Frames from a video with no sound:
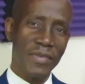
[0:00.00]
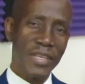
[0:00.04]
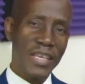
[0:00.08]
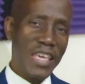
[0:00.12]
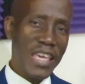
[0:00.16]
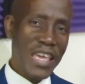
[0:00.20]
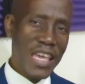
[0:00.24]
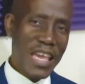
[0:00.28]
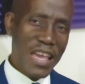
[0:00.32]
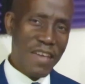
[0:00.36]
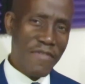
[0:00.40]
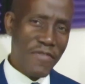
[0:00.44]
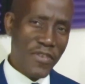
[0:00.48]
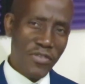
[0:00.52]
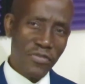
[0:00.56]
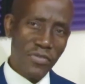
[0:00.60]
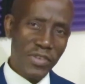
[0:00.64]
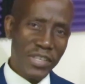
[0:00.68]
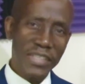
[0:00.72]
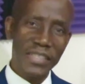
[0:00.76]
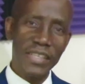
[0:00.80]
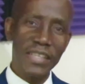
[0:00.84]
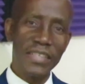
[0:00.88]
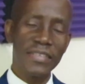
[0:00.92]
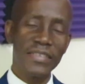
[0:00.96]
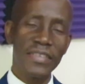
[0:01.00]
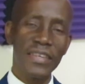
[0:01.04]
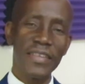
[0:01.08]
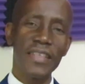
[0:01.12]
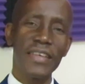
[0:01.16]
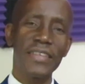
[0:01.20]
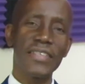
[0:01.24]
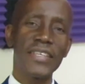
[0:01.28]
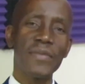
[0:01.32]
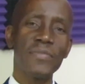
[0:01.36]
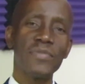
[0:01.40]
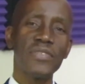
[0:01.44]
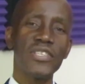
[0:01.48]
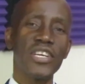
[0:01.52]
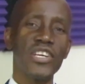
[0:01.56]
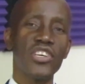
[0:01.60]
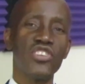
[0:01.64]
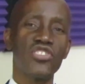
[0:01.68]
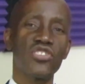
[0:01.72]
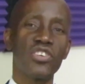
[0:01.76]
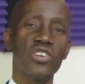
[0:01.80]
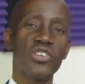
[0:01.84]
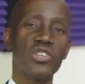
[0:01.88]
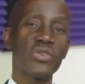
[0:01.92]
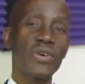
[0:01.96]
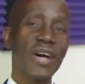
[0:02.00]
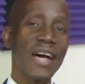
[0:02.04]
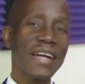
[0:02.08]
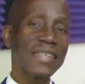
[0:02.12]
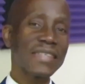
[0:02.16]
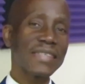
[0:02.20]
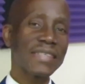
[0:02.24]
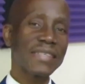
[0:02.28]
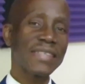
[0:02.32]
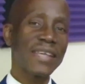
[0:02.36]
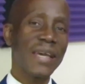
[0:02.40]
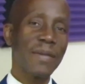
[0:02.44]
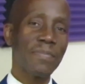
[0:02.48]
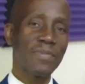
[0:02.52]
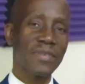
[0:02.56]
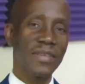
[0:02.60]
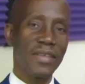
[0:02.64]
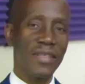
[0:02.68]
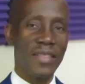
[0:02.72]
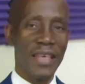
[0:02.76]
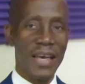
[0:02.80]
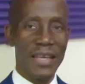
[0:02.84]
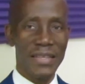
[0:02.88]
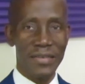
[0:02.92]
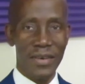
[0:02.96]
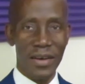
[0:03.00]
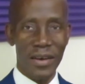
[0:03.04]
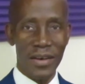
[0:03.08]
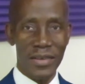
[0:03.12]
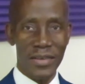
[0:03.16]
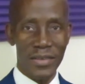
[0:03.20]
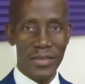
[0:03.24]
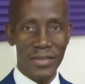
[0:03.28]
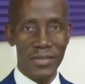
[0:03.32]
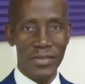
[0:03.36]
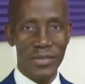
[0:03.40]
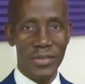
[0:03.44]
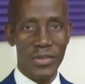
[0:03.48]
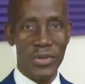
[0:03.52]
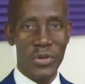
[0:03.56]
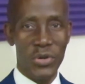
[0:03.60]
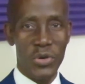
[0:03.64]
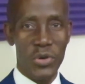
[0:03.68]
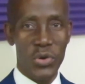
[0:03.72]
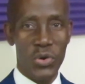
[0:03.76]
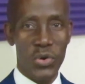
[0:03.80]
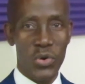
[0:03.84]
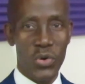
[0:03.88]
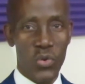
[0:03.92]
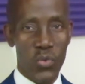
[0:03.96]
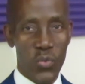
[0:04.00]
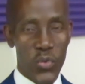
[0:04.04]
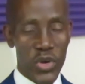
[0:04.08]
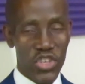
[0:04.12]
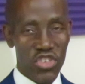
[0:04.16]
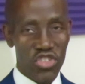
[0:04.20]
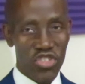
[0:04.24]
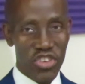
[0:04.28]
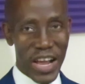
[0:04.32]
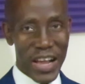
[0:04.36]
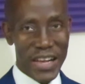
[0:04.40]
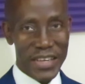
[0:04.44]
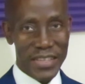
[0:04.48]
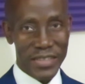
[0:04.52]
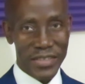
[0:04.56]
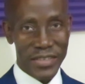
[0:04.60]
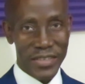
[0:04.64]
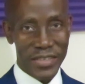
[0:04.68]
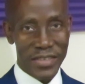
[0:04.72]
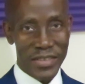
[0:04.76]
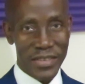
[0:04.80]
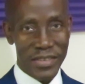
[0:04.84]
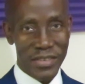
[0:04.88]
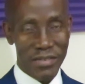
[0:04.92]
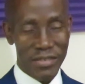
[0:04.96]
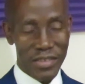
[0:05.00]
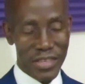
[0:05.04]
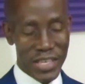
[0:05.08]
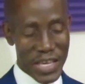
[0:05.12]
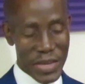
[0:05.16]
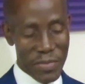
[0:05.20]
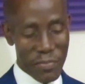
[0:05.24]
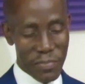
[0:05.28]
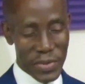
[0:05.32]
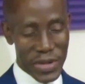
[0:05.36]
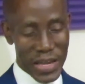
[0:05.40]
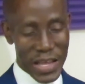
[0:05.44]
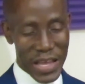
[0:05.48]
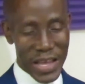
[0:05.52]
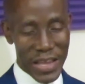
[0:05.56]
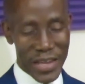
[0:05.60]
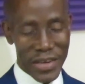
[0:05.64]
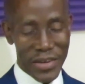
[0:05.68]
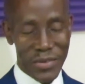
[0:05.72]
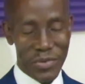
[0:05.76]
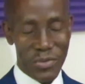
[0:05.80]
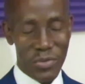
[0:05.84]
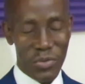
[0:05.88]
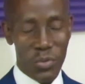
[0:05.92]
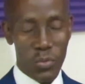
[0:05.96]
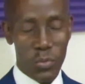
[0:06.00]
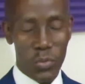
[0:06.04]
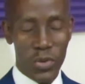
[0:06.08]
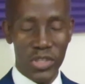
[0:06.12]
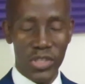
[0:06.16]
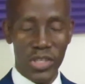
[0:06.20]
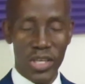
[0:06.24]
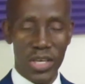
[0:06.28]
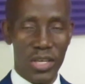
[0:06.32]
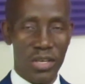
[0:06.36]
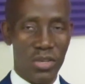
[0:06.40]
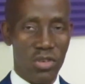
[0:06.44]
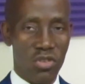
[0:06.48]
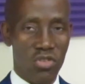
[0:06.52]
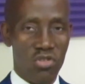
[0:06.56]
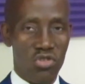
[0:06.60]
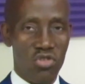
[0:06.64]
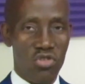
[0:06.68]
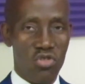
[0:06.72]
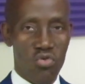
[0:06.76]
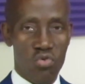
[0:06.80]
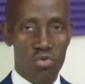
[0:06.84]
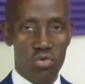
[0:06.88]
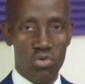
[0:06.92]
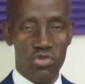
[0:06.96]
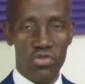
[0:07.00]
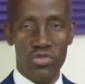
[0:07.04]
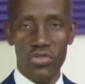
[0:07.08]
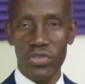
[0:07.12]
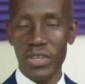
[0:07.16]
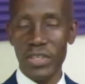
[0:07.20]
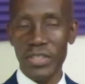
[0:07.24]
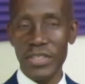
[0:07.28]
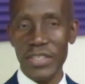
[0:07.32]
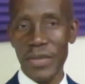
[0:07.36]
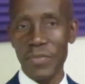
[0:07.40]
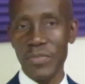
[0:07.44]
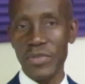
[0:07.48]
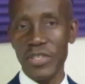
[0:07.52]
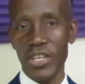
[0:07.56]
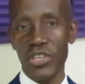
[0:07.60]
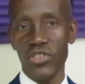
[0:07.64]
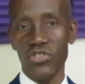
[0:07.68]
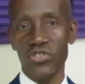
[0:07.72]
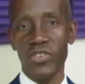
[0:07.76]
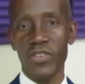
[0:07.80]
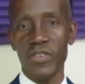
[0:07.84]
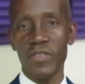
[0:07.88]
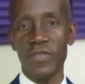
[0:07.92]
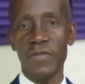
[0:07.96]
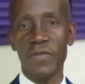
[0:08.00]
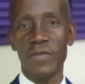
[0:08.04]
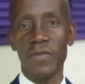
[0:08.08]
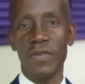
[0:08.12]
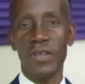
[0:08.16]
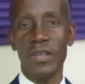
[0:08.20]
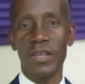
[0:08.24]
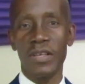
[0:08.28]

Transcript: even resisted the temptation to accept that honor which Jackson implied was a huge temptation.